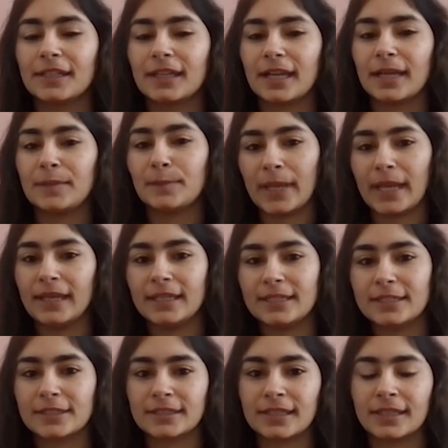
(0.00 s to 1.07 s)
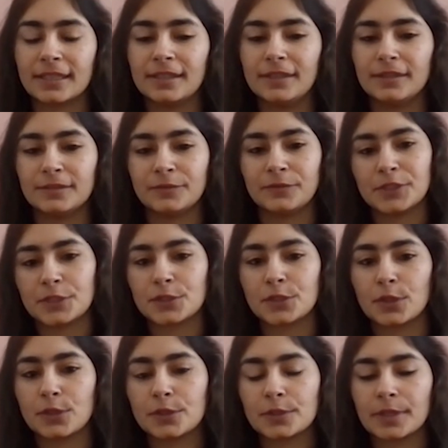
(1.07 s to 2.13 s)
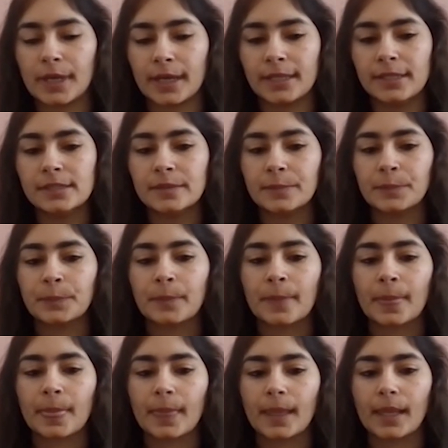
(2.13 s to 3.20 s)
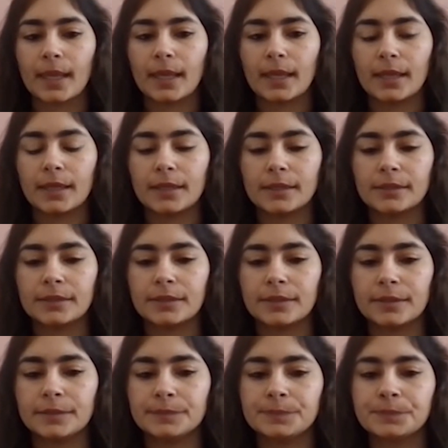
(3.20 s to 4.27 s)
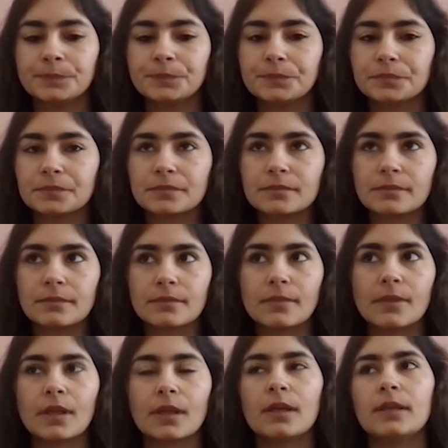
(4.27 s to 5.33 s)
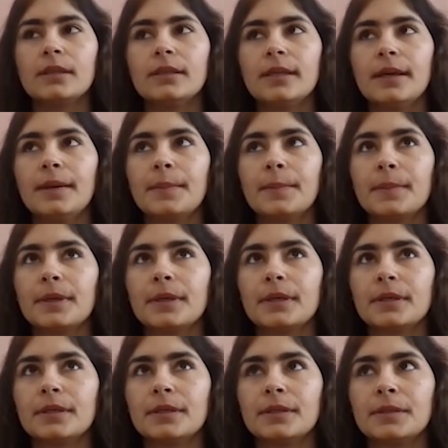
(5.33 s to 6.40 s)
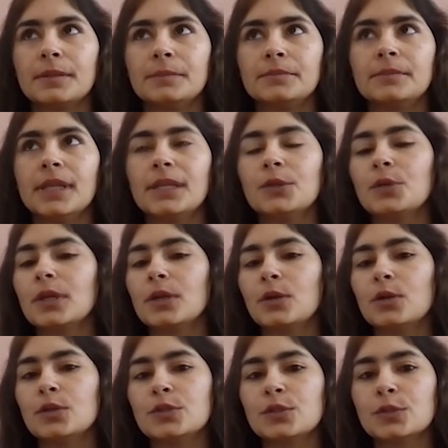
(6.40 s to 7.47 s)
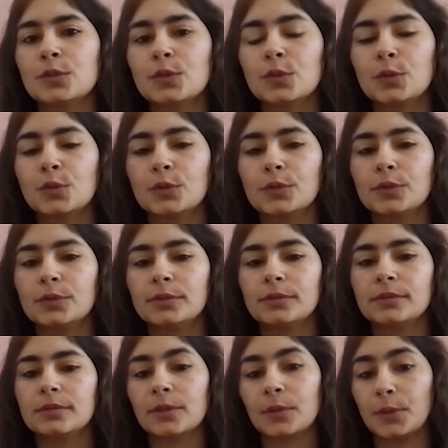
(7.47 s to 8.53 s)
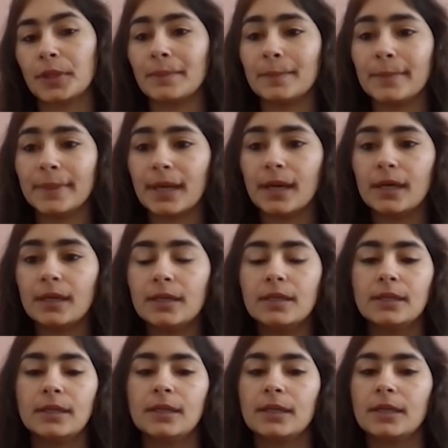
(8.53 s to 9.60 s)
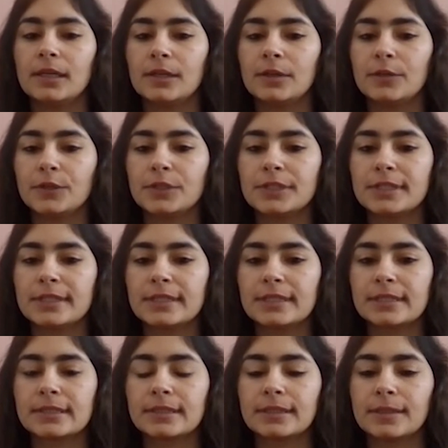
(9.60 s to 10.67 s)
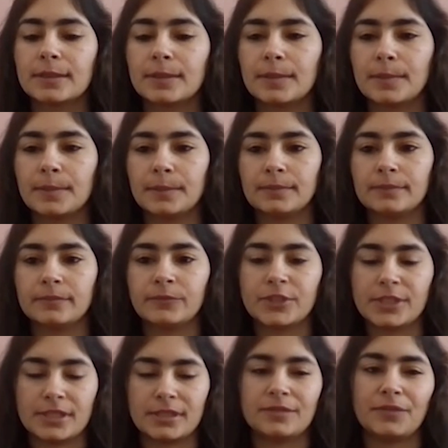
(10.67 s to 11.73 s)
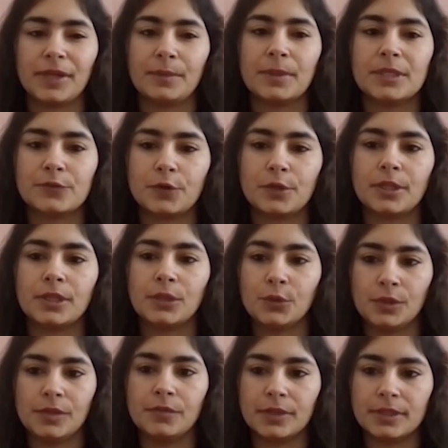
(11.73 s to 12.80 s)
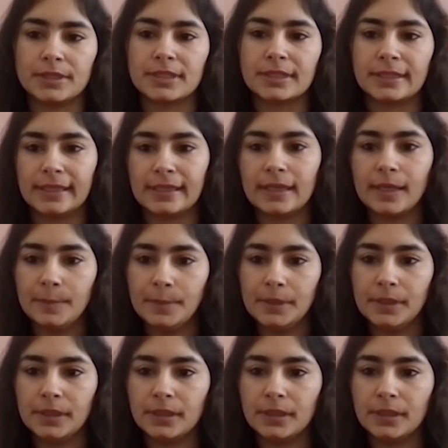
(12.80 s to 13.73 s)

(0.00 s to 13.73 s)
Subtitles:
and palace there, which is also nice. And yeah, then you can also go to Coimbra, which is famous for the university hub,